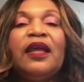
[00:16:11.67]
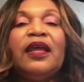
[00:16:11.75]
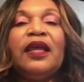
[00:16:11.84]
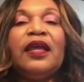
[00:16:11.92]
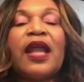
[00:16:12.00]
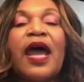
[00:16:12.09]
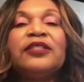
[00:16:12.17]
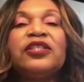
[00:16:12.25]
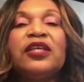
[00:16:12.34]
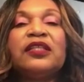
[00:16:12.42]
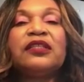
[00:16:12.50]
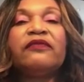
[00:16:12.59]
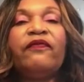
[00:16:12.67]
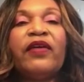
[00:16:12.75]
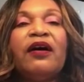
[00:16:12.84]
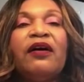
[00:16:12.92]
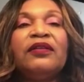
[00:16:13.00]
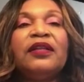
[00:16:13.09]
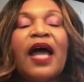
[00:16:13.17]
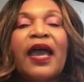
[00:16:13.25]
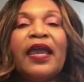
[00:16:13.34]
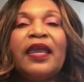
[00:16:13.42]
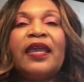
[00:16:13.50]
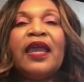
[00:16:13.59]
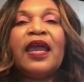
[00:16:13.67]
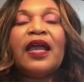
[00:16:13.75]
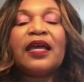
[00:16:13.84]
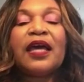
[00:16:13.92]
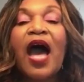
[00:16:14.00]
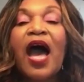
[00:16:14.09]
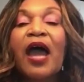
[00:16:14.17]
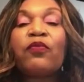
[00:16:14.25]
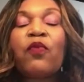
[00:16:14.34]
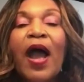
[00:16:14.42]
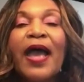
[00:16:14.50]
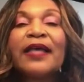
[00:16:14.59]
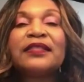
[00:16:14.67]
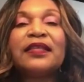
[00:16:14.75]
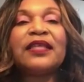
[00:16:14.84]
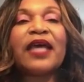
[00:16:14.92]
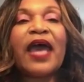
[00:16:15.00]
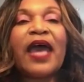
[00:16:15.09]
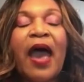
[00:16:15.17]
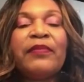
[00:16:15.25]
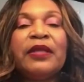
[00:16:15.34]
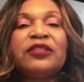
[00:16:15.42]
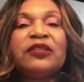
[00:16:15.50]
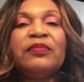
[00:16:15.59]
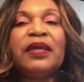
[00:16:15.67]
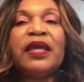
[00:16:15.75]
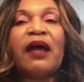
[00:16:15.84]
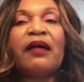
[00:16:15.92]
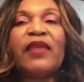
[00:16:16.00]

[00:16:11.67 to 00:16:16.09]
And I just felt like, God, why is this happening to me?